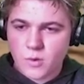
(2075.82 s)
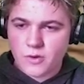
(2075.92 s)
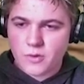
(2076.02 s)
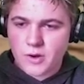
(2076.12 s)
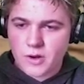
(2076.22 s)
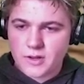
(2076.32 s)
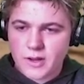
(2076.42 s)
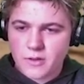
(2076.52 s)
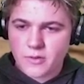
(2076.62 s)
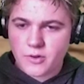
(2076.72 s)
Wheel is brought
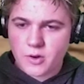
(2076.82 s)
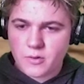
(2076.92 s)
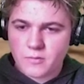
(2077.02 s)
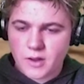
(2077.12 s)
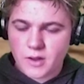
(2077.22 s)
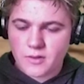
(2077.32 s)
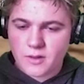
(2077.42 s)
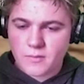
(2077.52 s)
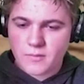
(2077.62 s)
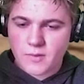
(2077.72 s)
down though, making
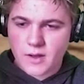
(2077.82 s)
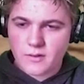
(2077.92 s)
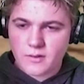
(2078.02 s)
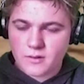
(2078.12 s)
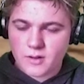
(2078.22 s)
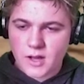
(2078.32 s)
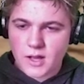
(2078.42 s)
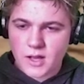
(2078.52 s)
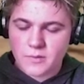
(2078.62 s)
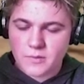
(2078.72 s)
them
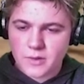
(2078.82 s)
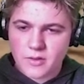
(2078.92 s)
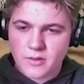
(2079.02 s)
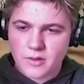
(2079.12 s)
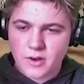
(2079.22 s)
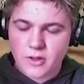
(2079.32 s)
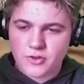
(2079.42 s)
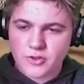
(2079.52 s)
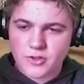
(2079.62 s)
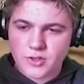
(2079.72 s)
but then
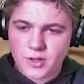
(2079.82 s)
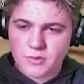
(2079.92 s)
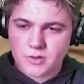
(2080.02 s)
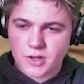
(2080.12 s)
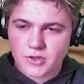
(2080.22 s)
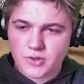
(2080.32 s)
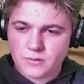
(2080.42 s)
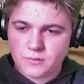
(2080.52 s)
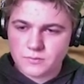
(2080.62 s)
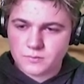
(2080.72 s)
another ginseng protection.
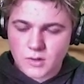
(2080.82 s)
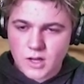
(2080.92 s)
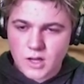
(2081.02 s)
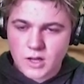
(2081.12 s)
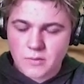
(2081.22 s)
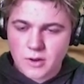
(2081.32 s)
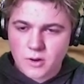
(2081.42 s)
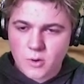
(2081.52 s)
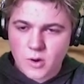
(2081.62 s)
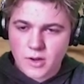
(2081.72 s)

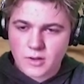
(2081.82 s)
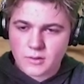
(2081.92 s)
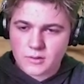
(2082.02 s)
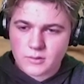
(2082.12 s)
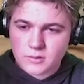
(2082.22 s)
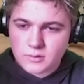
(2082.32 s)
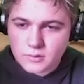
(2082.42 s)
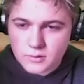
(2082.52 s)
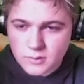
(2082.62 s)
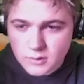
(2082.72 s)
But koi.
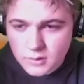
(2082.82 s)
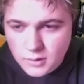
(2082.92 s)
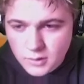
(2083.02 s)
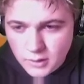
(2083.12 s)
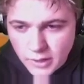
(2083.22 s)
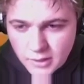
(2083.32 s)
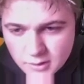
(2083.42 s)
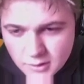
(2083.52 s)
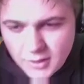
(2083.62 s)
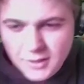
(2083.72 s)

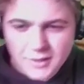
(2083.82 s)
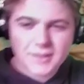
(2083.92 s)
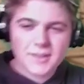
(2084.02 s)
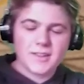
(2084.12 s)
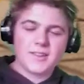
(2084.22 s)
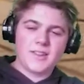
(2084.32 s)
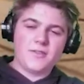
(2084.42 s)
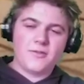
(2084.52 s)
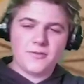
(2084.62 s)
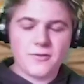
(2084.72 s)
Yikes.
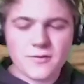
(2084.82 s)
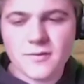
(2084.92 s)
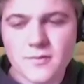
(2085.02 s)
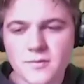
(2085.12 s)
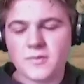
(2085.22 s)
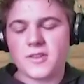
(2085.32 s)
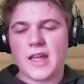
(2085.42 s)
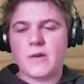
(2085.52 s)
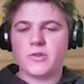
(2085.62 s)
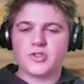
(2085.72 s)
They've
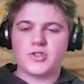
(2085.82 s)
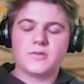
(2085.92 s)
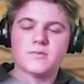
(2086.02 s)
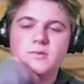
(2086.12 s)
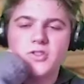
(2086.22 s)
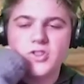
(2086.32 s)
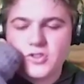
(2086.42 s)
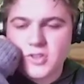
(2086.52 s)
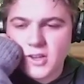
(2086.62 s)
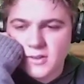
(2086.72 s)
sandwiched the
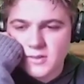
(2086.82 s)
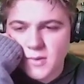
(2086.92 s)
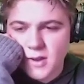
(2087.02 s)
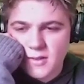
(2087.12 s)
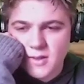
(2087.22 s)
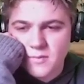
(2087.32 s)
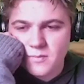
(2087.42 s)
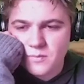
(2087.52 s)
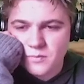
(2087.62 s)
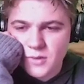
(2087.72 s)
ginsengs, making
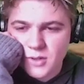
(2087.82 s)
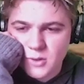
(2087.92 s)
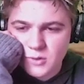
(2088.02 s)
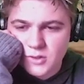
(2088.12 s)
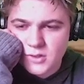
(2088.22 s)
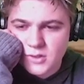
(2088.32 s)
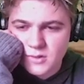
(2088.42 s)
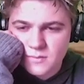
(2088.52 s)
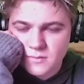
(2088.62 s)
them useless.